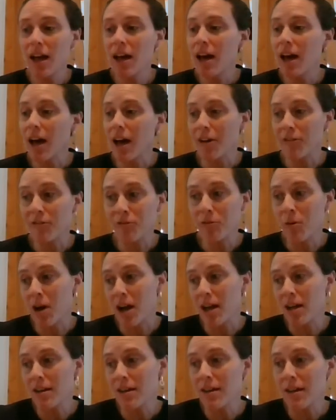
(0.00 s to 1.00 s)
of
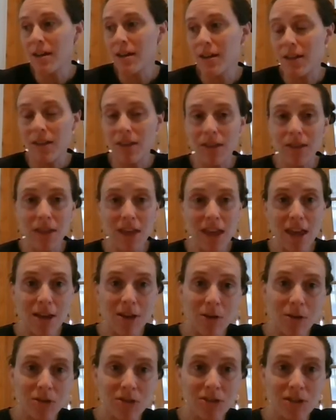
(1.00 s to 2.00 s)
what the
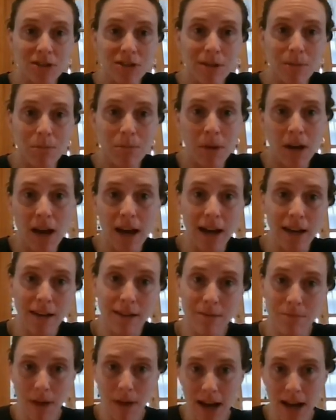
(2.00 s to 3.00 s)
ecosystem behind
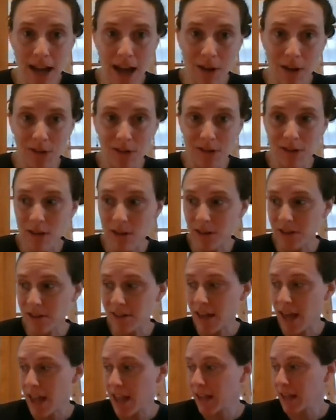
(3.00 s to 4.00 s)
my house looks
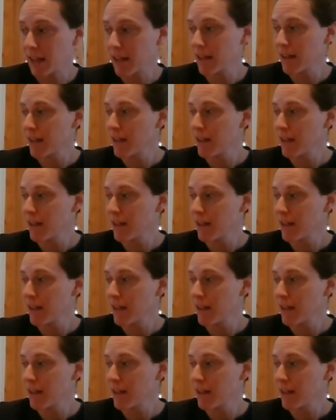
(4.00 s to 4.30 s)
like.